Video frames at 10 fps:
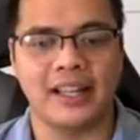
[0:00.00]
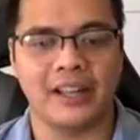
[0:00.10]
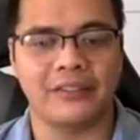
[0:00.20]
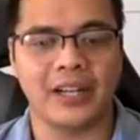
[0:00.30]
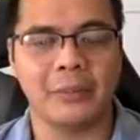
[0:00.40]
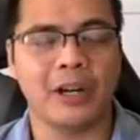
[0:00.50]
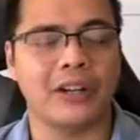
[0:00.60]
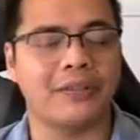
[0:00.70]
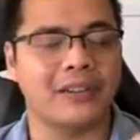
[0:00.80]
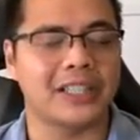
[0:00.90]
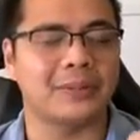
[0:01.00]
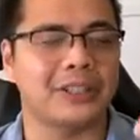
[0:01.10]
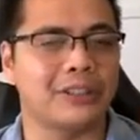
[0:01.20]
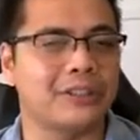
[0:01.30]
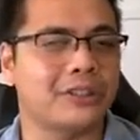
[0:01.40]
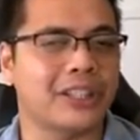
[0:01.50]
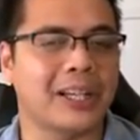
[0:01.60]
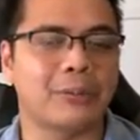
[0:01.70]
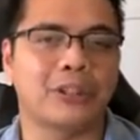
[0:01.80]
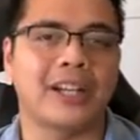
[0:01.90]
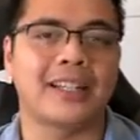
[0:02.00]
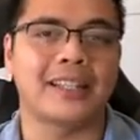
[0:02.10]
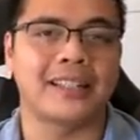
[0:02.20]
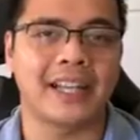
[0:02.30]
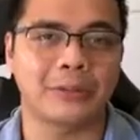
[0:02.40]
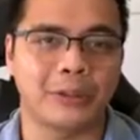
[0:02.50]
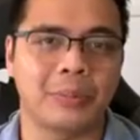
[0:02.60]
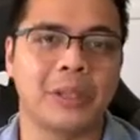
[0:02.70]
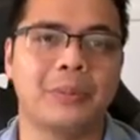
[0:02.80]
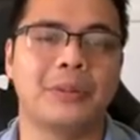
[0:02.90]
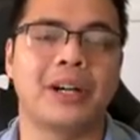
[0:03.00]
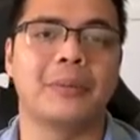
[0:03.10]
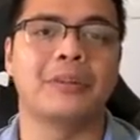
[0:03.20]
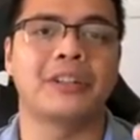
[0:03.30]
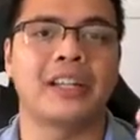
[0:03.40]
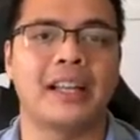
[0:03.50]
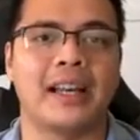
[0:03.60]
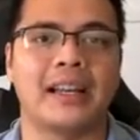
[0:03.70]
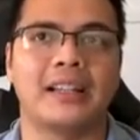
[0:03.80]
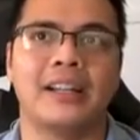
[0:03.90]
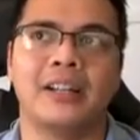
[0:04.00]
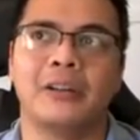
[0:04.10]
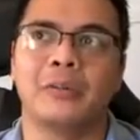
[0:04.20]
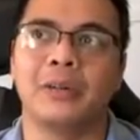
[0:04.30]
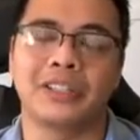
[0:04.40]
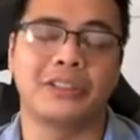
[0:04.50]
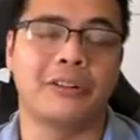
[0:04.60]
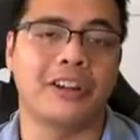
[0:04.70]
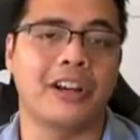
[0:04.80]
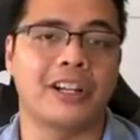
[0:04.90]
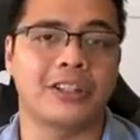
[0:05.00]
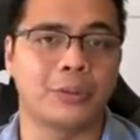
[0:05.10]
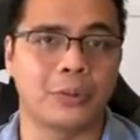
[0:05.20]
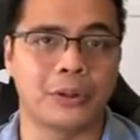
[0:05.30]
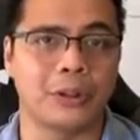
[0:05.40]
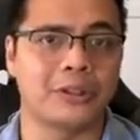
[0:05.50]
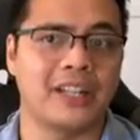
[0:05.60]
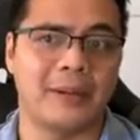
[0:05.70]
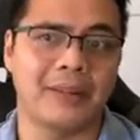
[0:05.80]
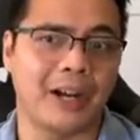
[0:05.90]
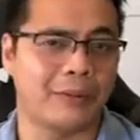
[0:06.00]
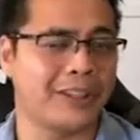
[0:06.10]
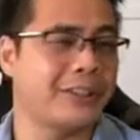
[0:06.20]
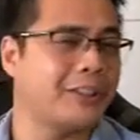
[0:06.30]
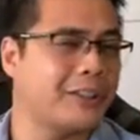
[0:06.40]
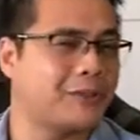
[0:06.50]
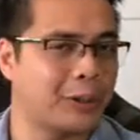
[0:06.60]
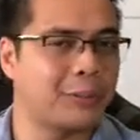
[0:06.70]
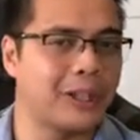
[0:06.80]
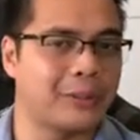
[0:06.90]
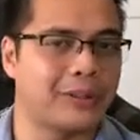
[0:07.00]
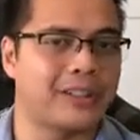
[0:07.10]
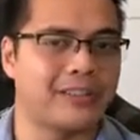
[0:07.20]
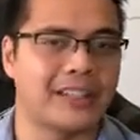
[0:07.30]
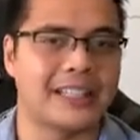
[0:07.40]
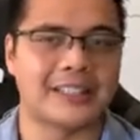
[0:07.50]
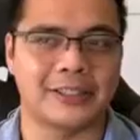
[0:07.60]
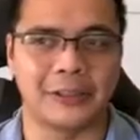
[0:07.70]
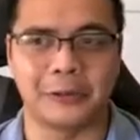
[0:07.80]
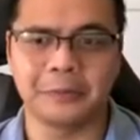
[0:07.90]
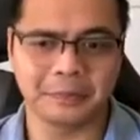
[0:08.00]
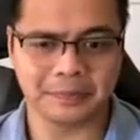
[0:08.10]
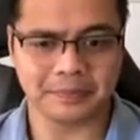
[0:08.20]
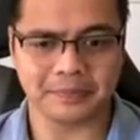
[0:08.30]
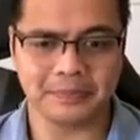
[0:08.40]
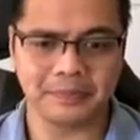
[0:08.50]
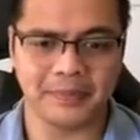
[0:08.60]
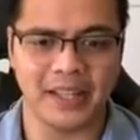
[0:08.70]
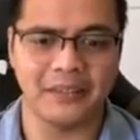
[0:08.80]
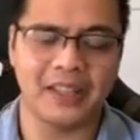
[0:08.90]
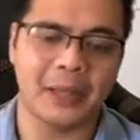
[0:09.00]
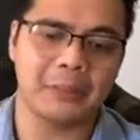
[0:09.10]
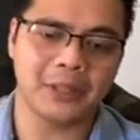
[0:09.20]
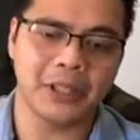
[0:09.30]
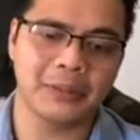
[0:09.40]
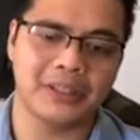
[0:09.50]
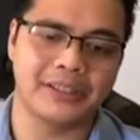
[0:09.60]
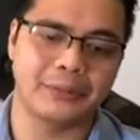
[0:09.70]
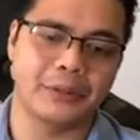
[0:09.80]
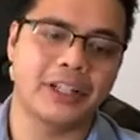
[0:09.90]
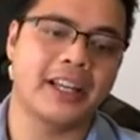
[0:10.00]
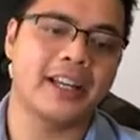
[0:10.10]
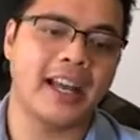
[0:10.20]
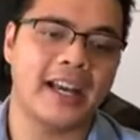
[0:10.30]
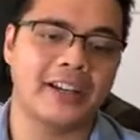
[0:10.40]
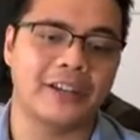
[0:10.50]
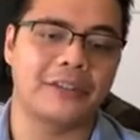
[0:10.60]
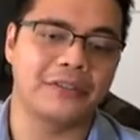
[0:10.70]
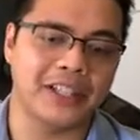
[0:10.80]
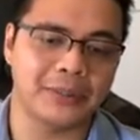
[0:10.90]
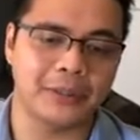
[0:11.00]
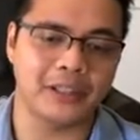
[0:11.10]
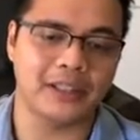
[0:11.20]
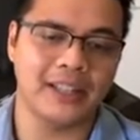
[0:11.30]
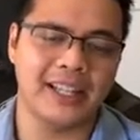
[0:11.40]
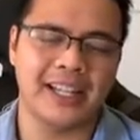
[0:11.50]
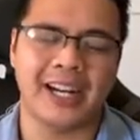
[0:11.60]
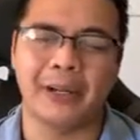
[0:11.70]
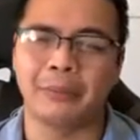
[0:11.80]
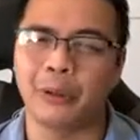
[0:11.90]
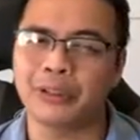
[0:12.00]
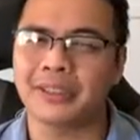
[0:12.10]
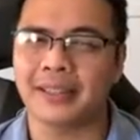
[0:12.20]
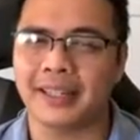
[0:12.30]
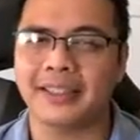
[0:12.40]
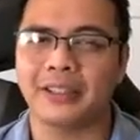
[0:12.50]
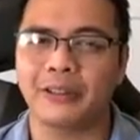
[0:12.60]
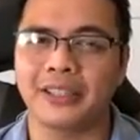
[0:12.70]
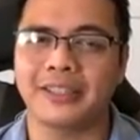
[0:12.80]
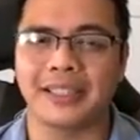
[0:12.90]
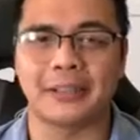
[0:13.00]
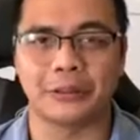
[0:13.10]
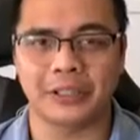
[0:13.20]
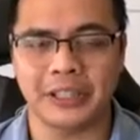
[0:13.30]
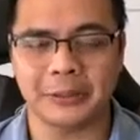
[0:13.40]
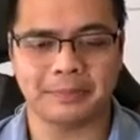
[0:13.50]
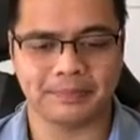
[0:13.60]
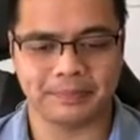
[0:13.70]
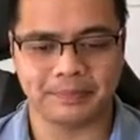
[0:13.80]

if I'm on Facebook, usually I'm trying to connect with people. I'm looking at what's going on in the world. I'm not really looking for a plumber, right? So if that plumber is running an ad on Facebook, I'm most likely going to ignore it